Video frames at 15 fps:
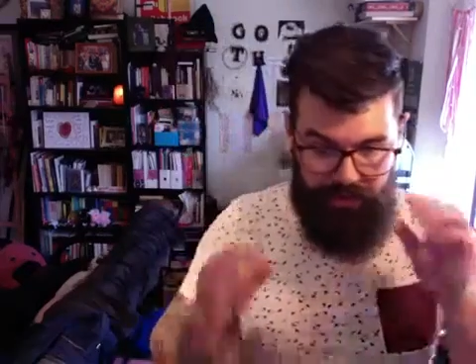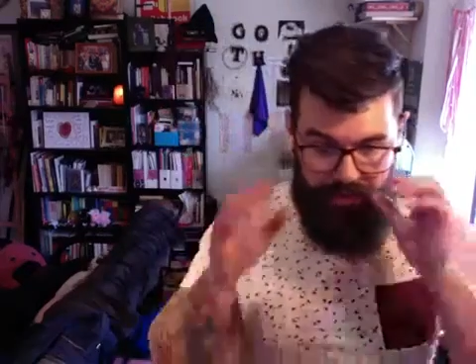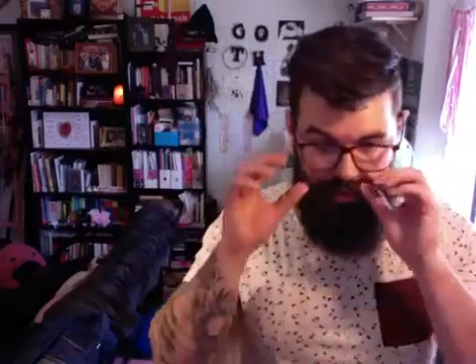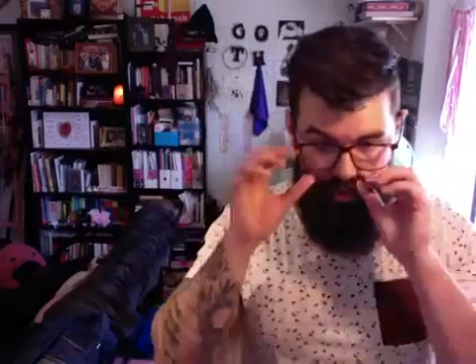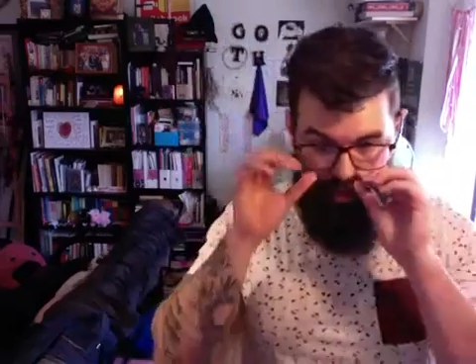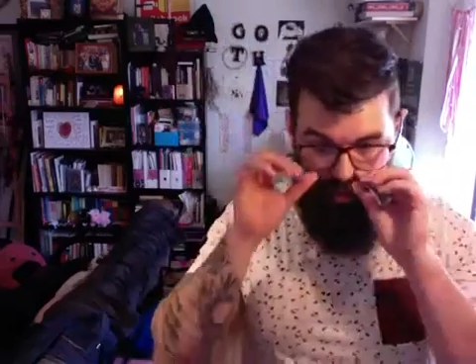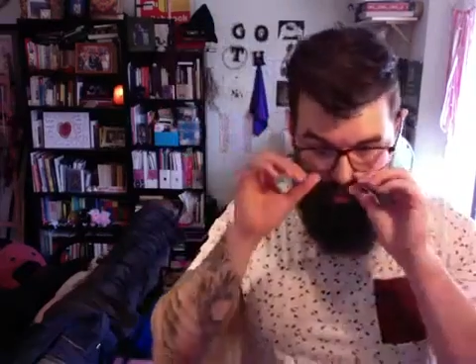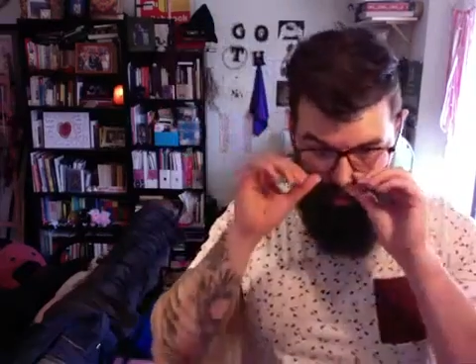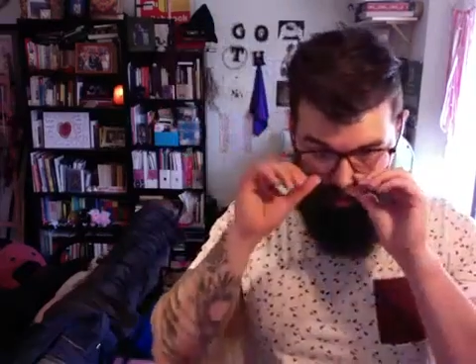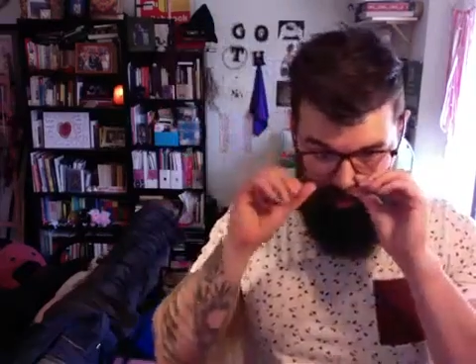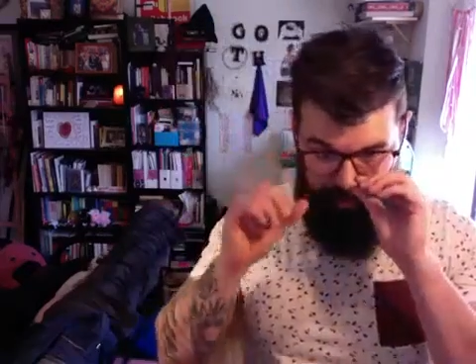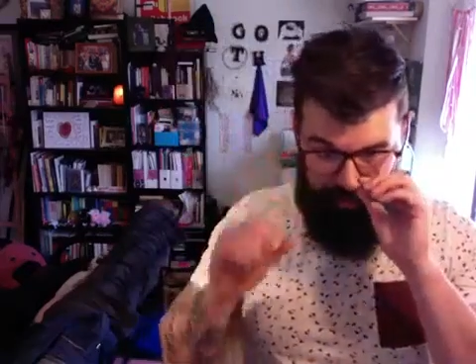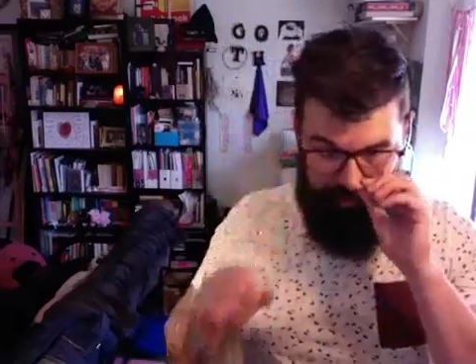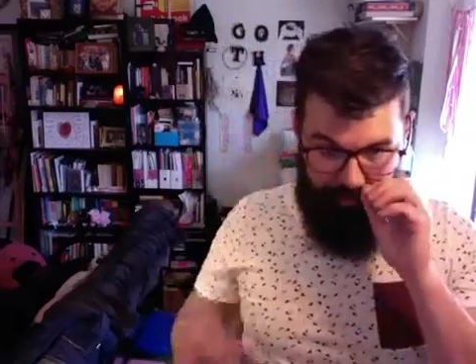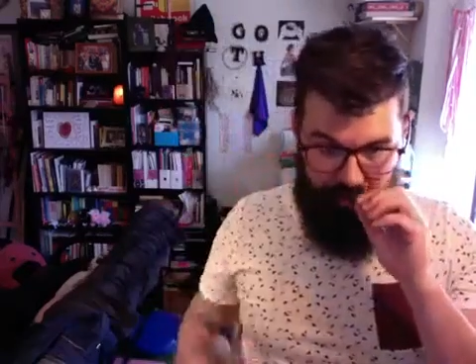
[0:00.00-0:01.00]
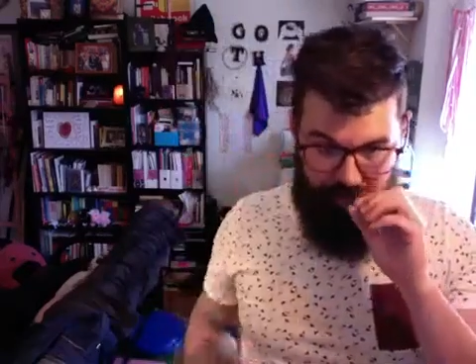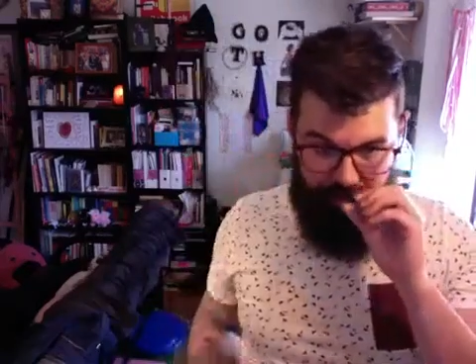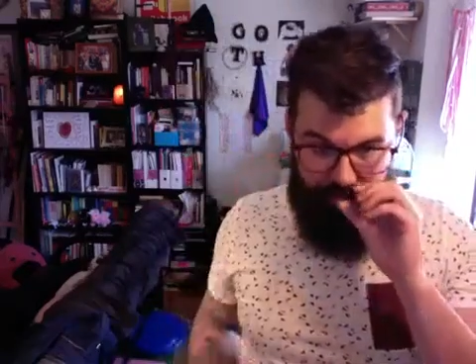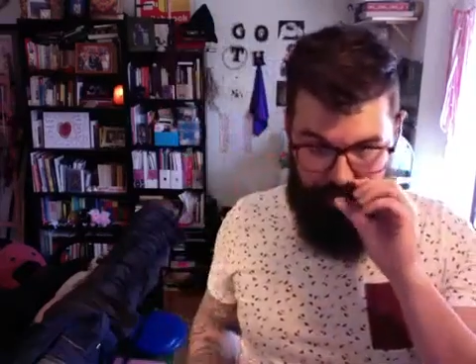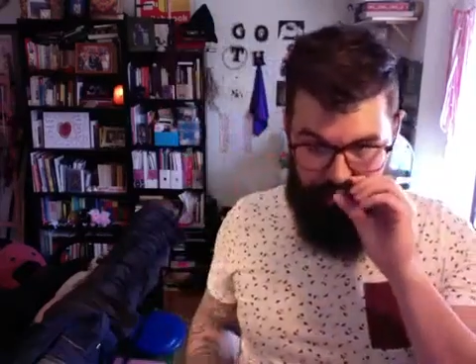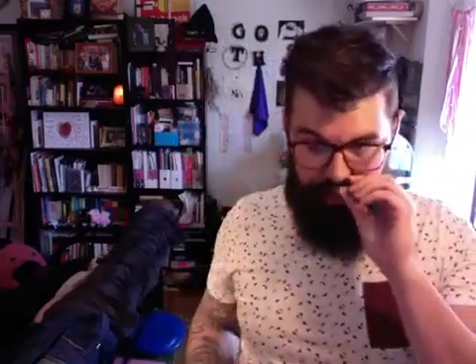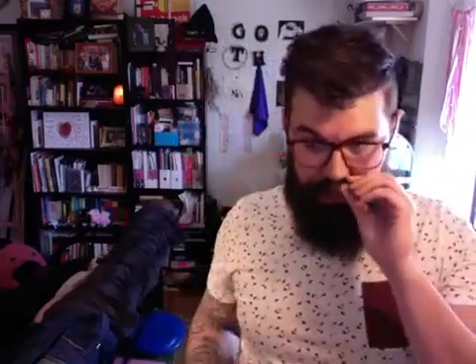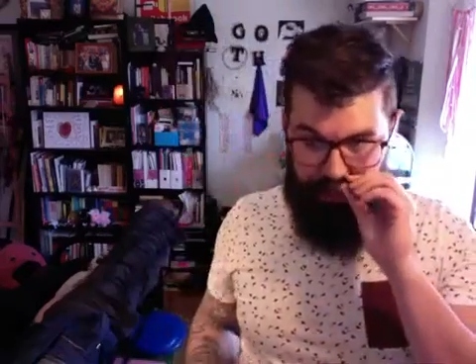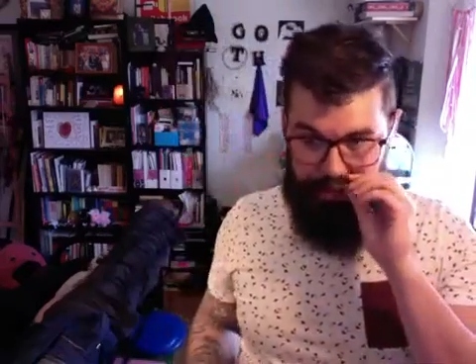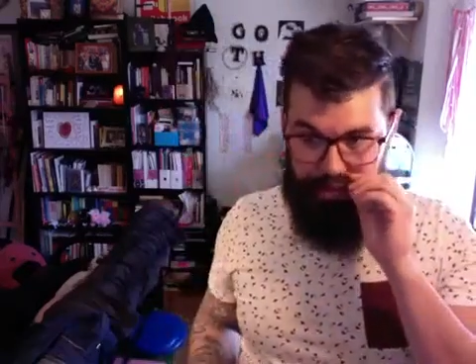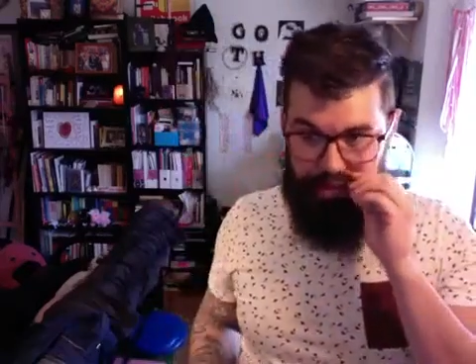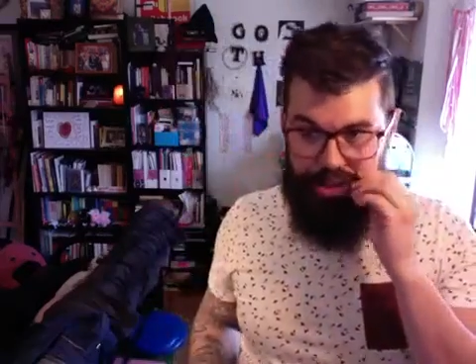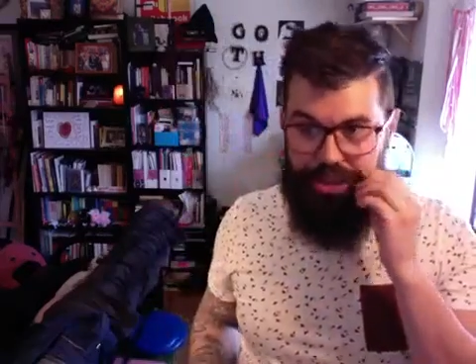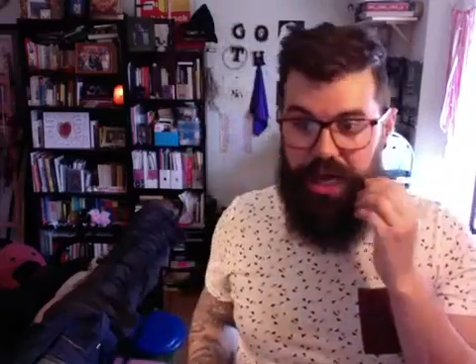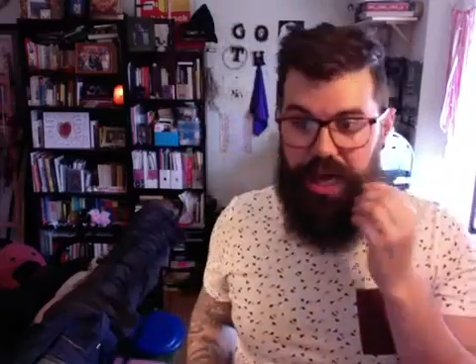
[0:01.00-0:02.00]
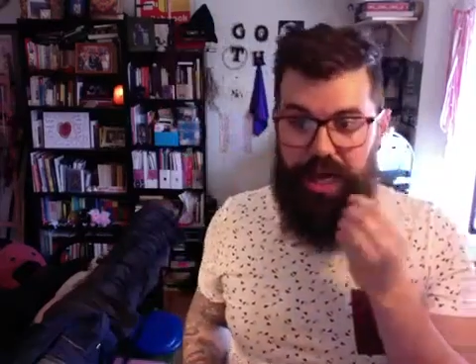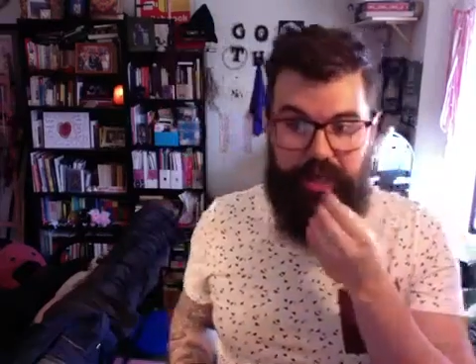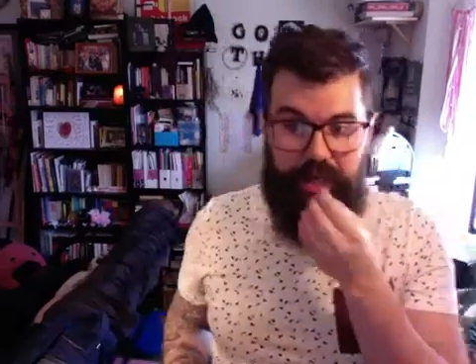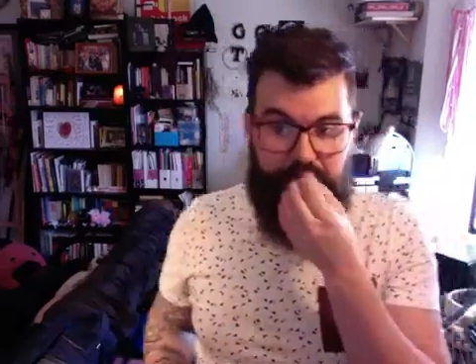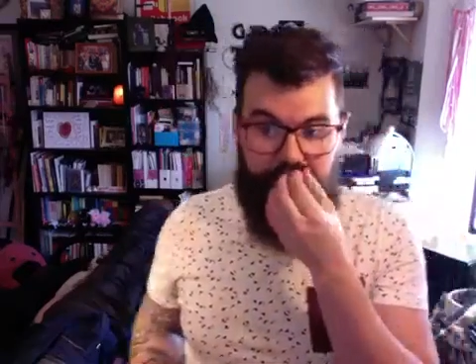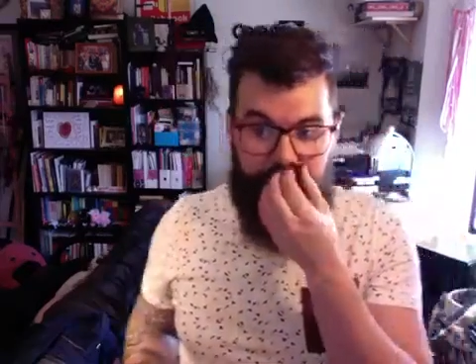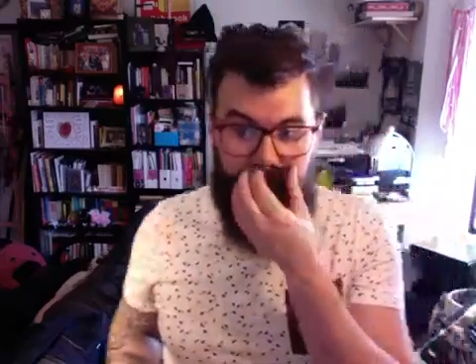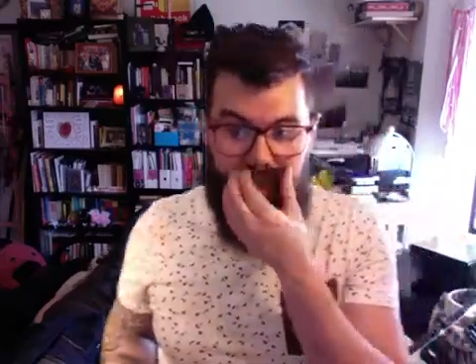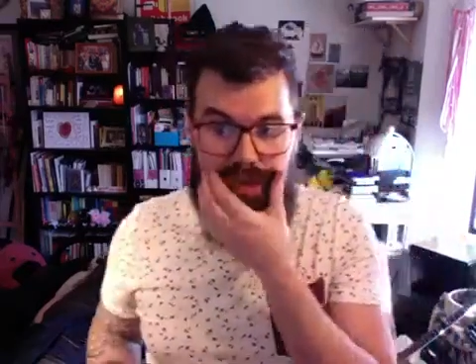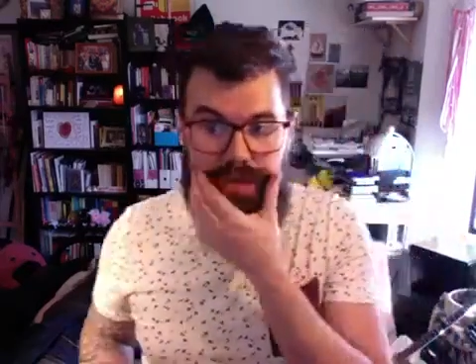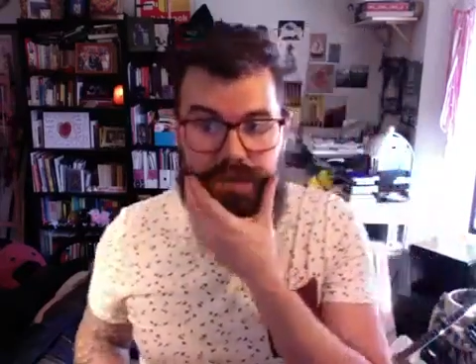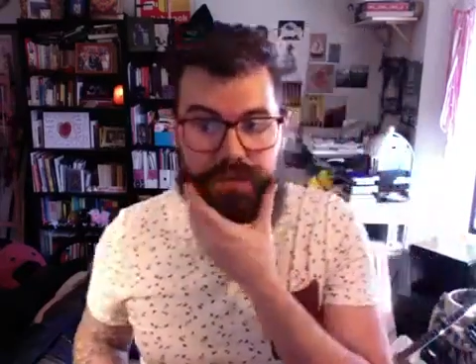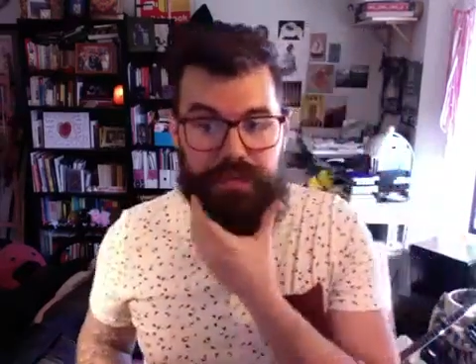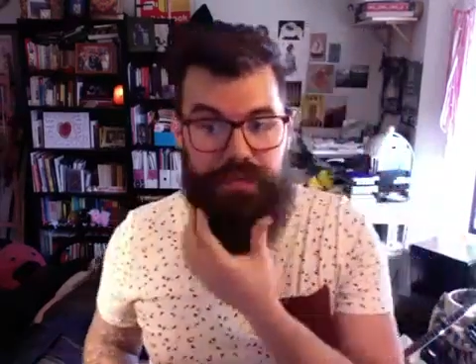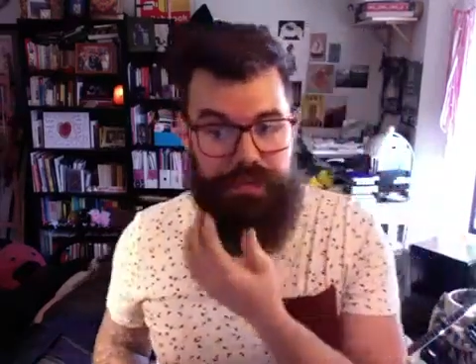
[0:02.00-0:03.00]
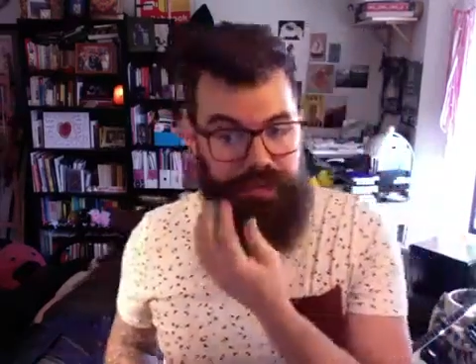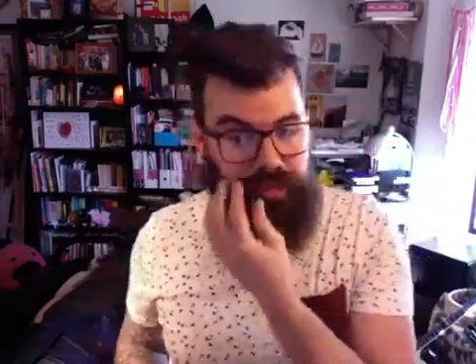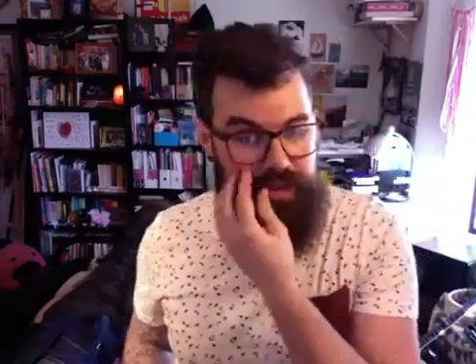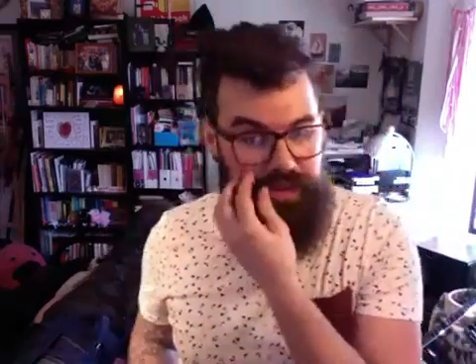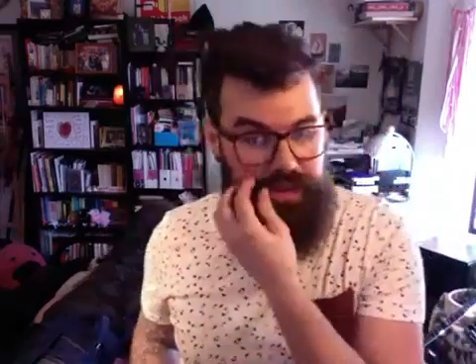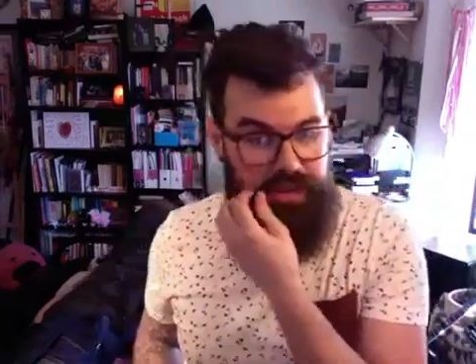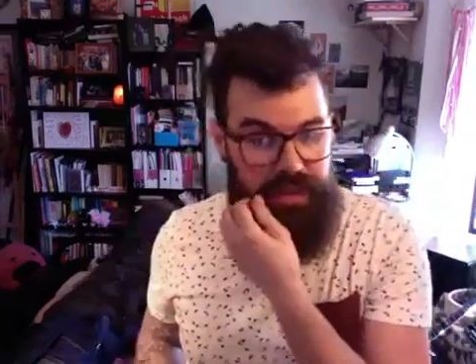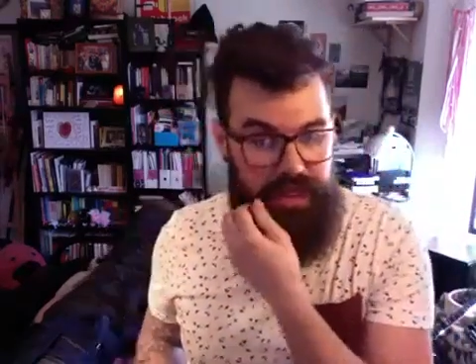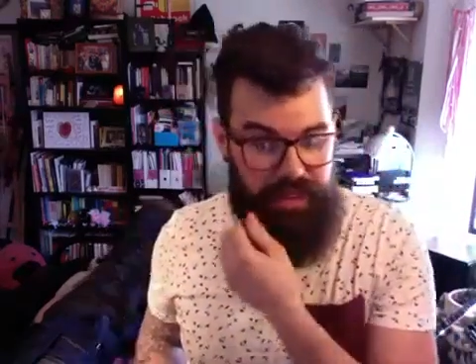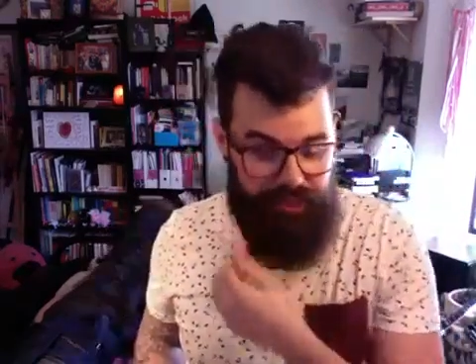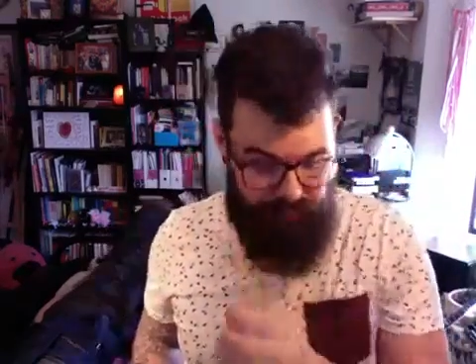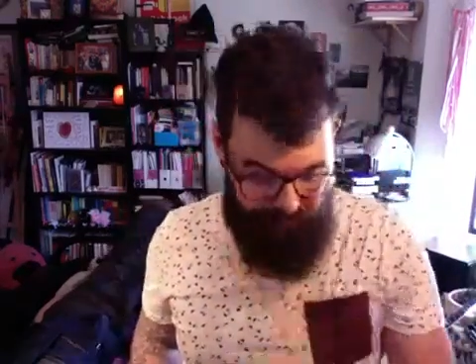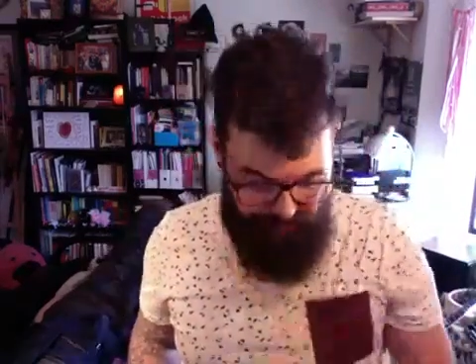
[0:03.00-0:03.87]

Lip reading: I'm just gonna put it in the chat here so you can text me